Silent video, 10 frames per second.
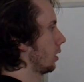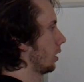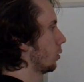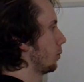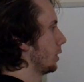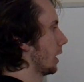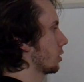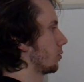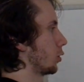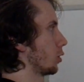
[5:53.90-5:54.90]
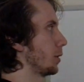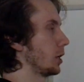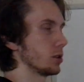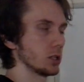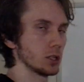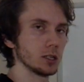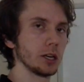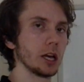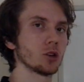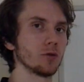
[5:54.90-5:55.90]
And it will be extroverted because this is an
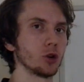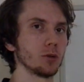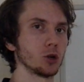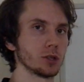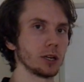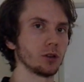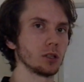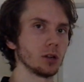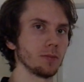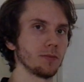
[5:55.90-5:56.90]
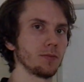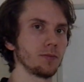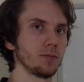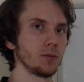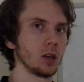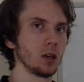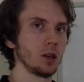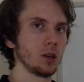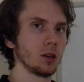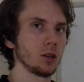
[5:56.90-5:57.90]
extroverted personality type.
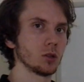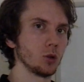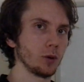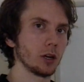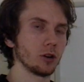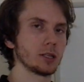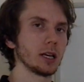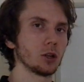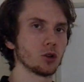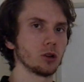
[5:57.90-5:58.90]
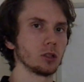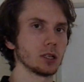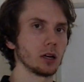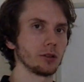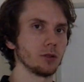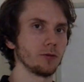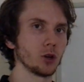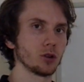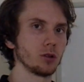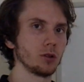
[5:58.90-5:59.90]
So to get our second strongest cognitive
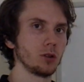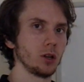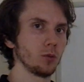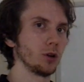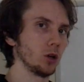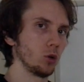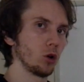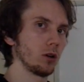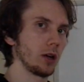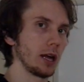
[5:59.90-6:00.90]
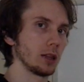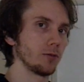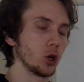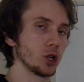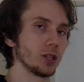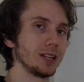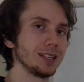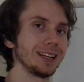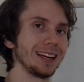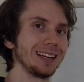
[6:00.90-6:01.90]
function, we're going to go look at the function that is
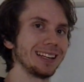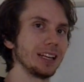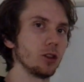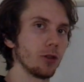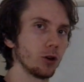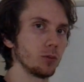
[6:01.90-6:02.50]
indicated in the third